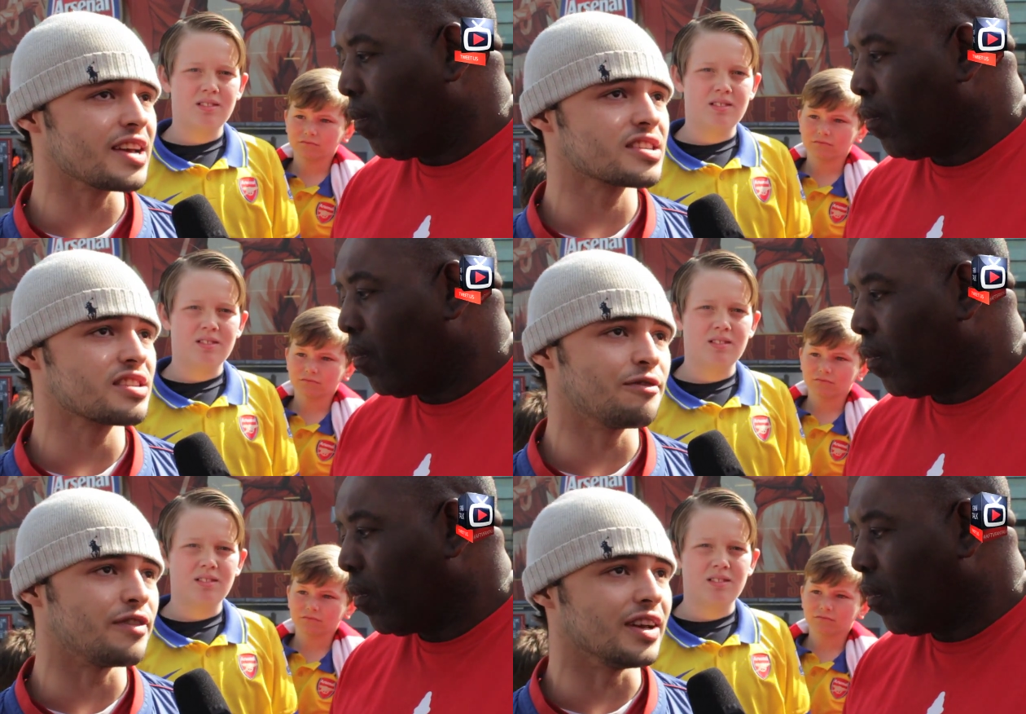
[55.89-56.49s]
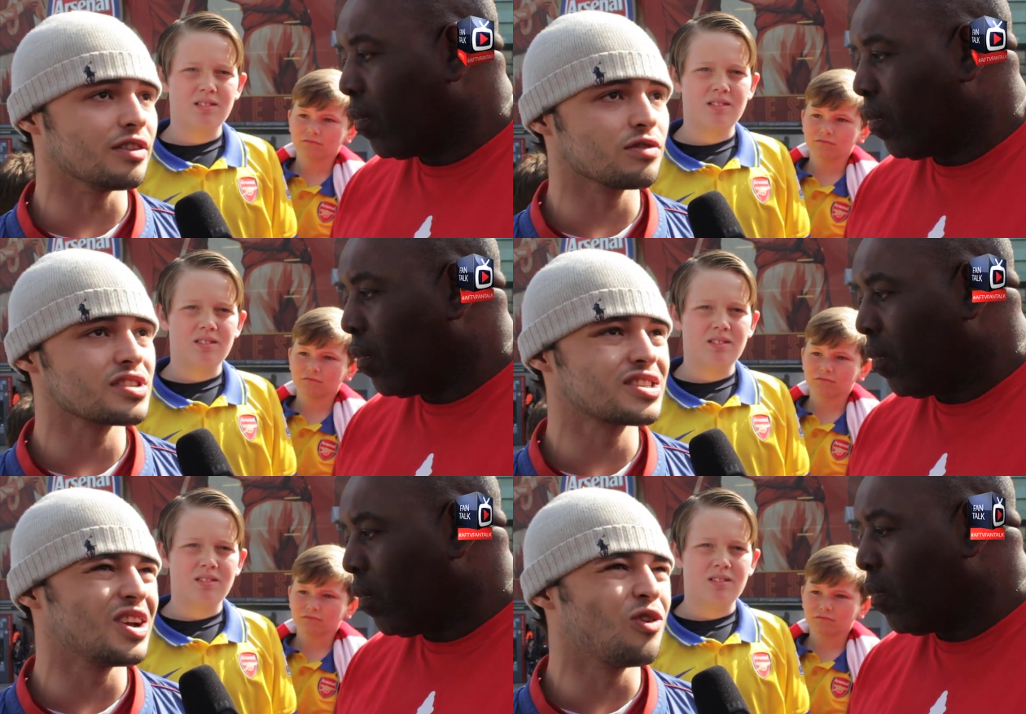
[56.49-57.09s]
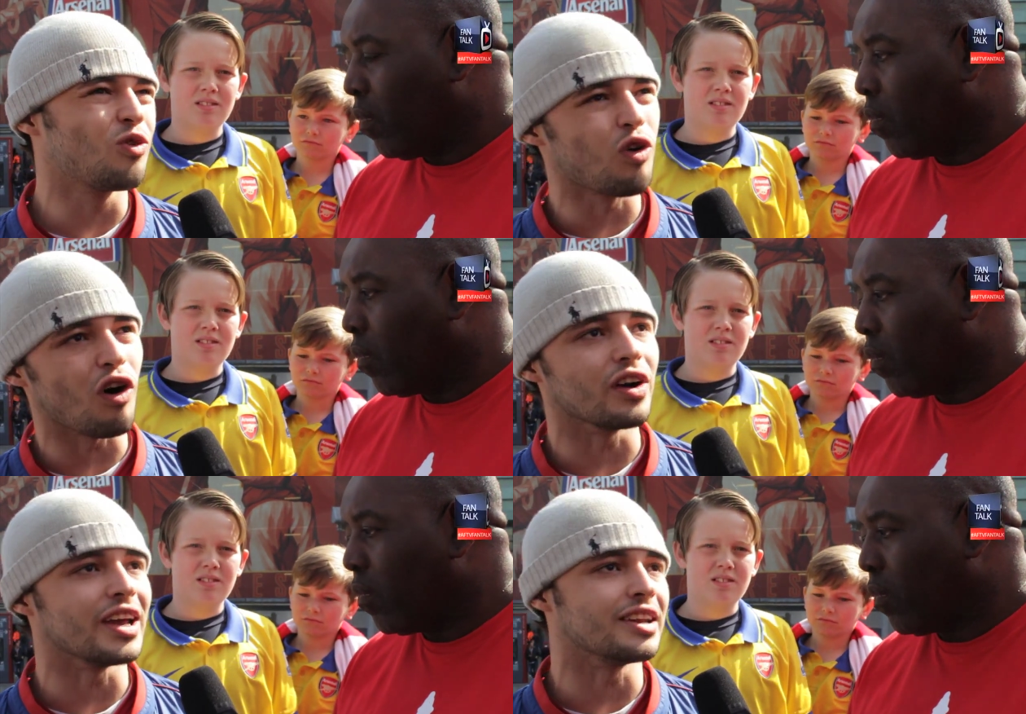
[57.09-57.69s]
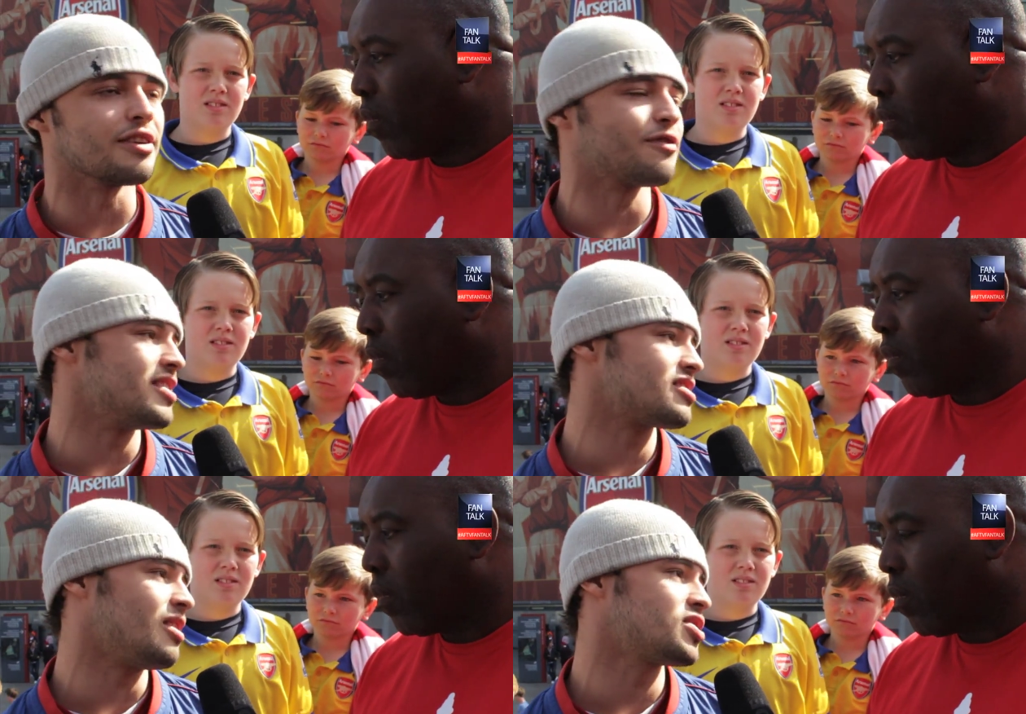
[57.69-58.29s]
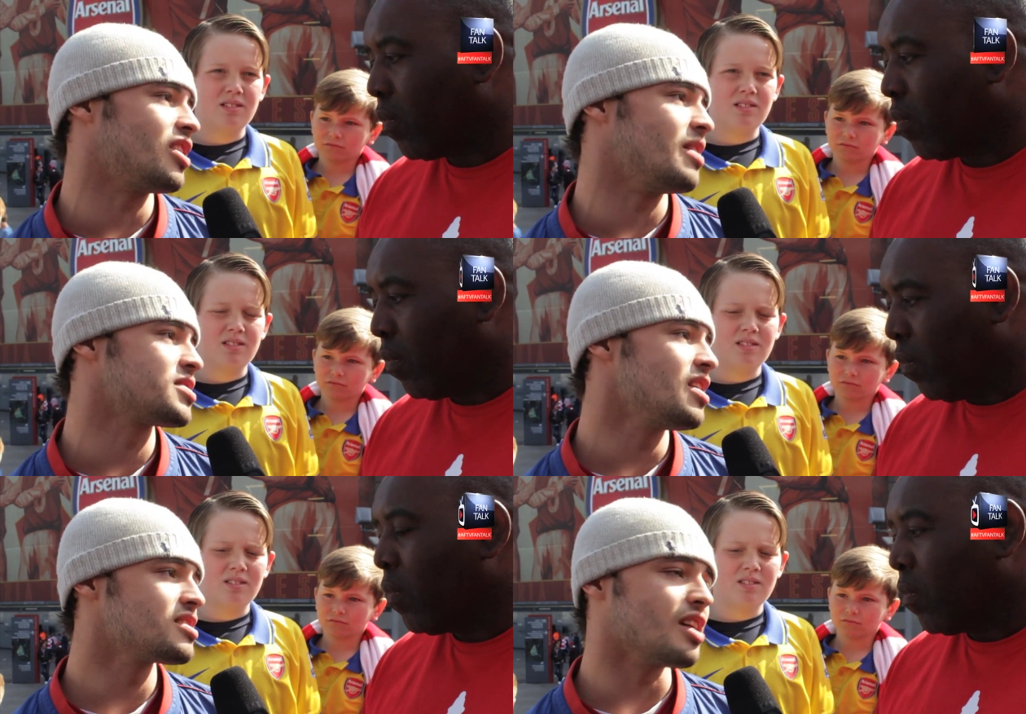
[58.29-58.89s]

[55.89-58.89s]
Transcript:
Speaker 1: there's something still wrong in the defence sometimes.